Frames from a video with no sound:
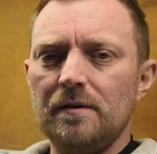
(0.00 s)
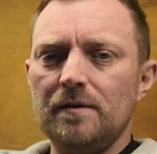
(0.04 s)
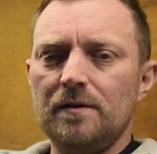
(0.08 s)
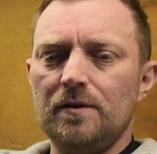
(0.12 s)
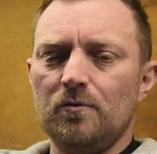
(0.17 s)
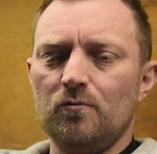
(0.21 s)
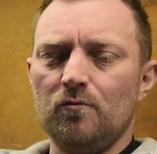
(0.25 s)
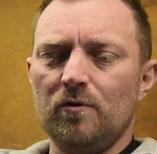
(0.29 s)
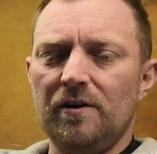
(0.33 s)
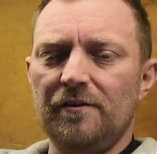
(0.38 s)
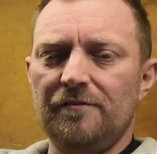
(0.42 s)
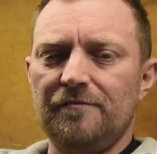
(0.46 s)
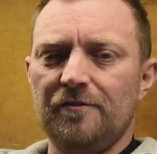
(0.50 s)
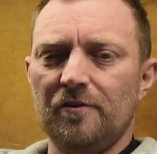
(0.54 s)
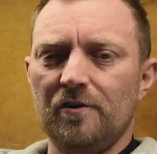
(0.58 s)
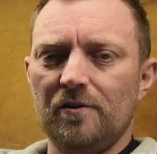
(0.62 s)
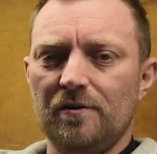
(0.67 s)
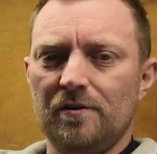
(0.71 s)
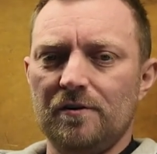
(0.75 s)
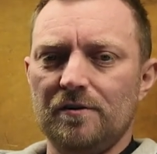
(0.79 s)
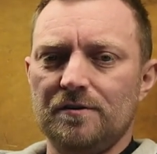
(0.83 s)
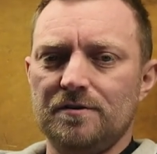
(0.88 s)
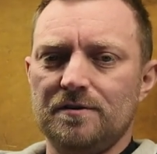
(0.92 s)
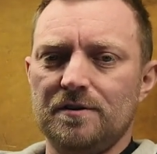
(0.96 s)
The
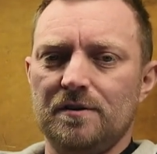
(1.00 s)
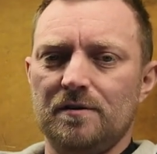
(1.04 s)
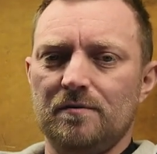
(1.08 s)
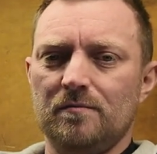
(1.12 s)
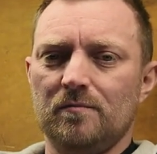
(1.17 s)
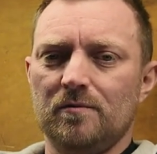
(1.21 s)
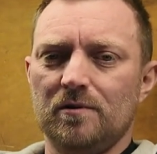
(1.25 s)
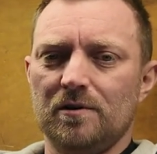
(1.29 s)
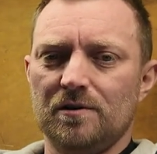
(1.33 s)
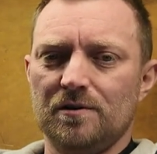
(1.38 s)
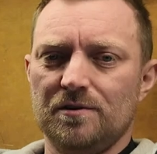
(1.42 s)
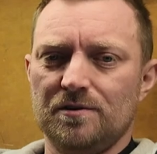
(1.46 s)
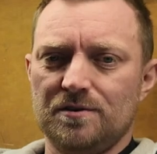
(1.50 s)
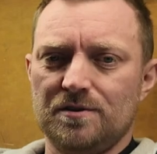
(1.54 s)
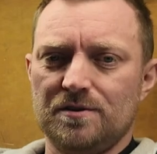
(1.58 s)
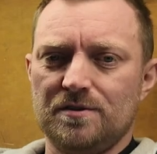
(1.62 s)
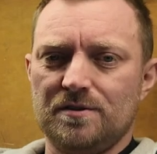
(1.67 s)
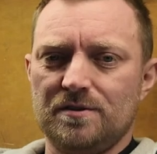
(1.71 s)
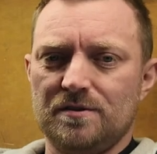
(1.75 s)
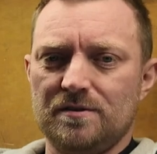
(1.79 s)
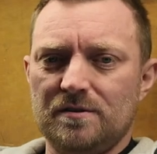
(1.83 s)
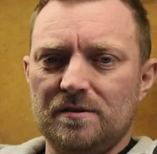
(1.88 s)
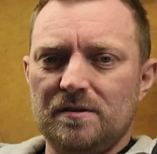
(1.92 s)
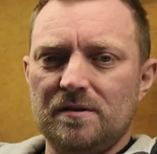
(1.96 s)
refund
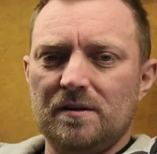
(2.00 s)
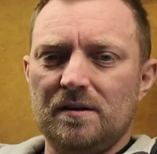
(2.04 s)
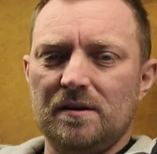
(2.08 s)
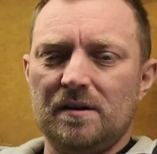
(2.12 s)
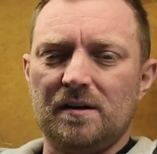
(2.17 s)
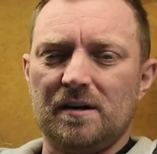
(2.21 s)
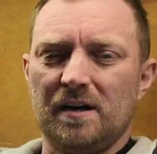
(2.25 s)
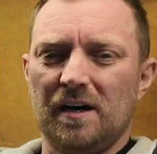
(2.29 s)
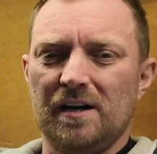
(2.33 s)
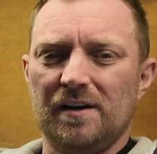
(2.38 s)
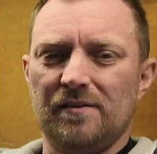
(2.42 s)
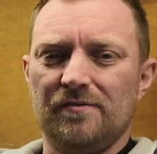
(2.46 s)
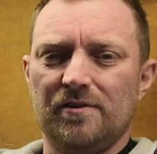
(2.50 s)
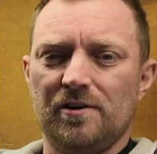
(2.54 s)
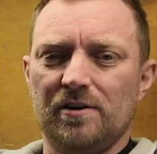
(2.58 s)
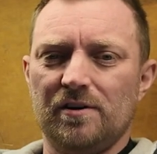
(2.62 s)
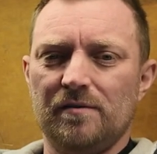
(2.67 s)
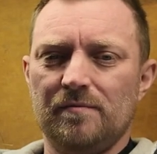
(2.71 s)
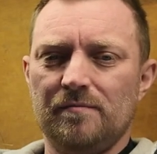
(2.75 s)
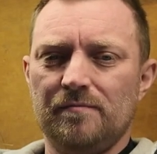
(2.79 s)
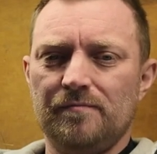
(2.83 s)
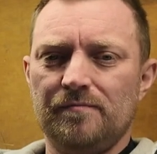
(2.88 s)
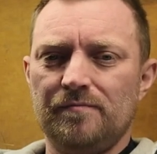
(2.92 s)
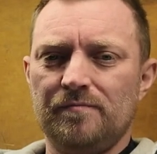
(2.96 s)
was kind of
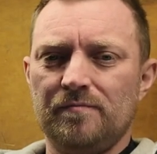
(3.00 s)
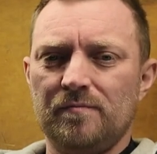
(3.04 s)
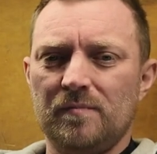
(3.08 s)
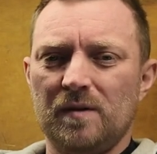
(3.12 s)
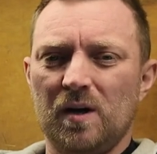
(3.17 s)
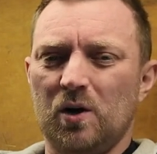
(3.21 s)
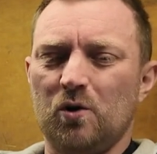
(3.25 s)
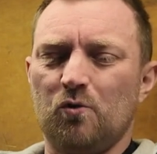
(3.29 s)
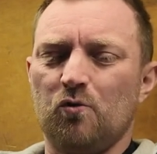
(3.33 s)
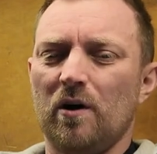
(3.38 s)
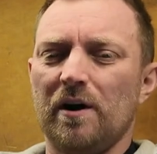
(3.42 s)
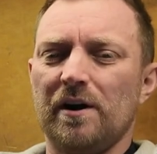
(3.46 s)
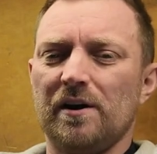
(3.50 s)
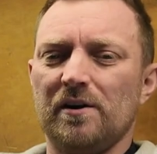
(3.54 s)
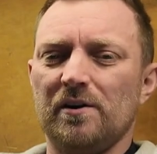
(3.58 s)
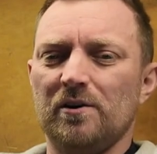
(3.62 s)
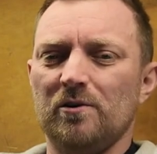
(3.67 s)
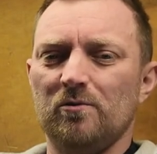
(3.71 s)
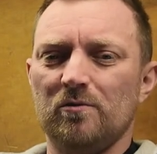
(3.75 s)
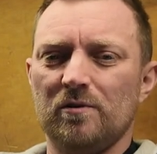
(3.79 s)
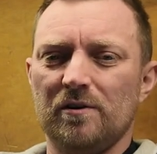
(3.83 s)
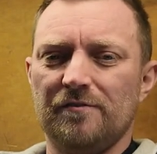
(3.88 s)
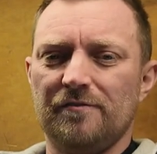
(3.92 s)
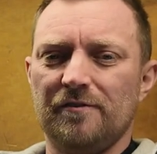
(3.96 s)
a credit
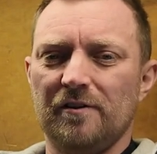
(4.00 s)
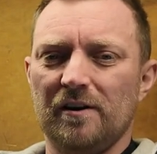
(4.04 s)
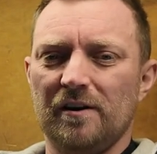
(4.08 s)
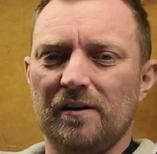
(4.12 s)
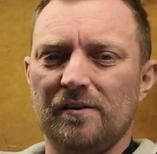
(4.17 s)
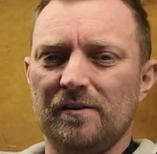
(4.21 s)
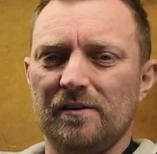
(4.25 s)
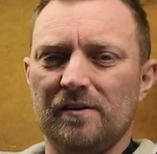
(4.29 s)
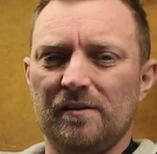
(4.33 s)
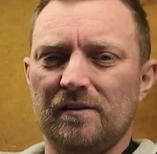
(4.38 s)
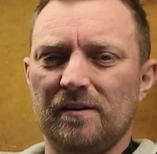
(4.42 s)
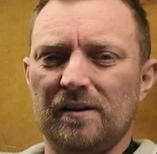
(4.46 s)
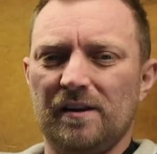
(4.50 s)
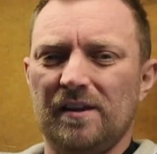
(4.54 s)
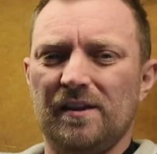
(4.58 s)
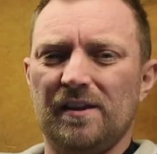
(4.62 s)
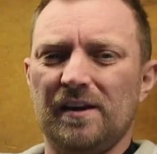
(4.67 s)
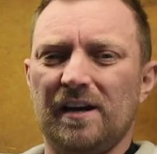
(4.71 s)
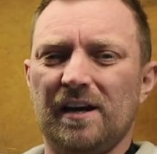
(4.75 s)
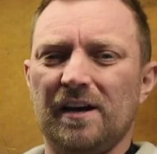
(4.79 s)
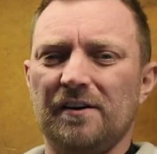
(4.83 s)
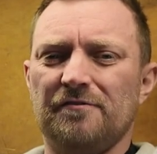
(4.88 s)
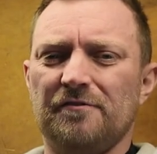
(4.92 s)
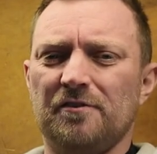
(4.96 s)
note, if you like, the
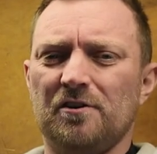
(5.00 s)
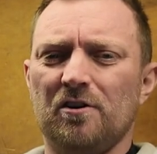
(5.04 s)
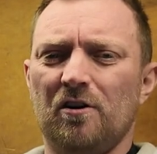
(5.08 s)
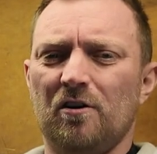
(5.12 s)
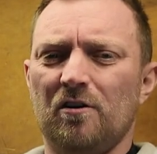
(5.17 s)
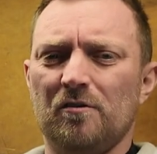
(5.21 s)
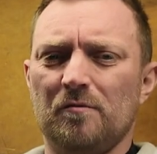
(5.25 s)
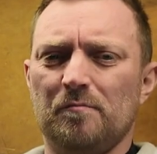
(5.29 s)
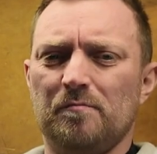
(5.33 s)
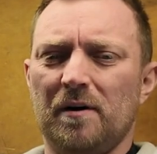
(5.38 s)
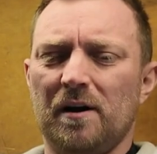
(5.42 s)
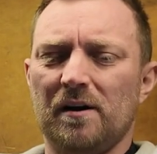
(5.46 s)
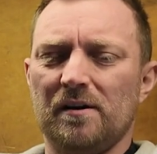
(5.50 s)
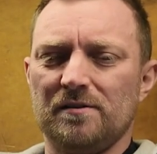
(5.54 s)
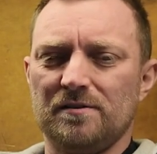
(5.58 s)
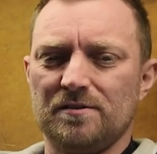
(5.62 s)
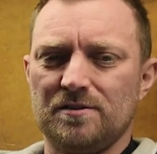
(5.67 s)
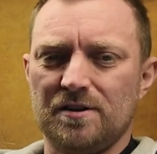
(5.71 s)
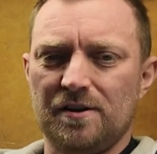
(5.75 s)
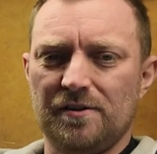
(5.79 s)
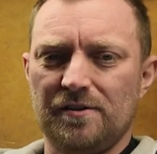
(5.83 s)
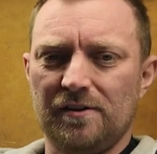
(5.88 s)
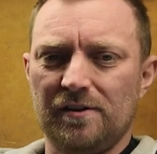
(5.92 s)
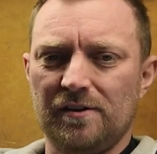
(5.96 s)
gift card
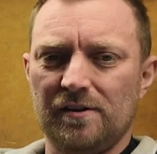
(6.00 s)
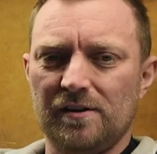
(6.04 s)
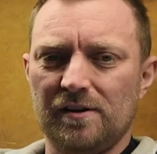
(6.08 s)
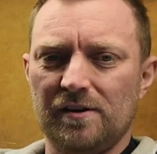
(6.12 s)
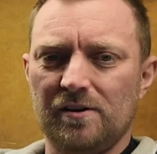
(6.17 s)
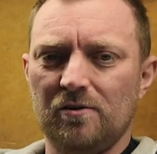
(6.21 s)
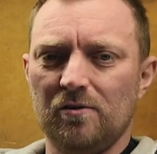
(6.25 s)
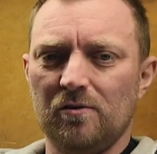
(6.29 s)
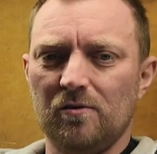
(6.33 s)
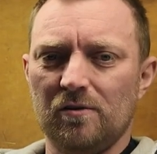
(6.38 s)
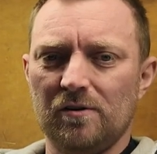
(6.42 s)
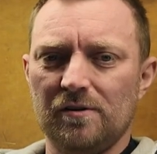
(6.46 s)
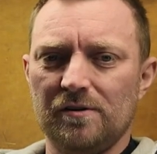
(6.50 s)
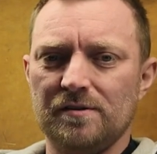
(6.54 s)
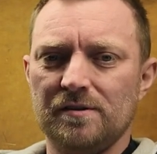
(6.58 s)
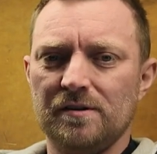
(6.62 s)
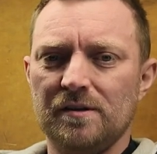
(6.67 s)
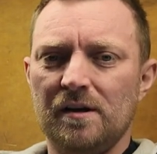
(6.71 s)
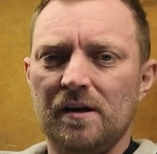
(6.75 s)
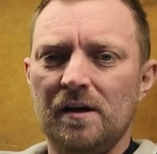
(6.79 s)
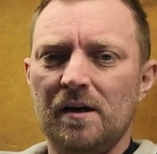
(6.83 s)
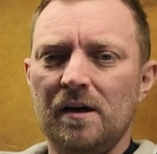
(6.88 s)
balance, I think they call it.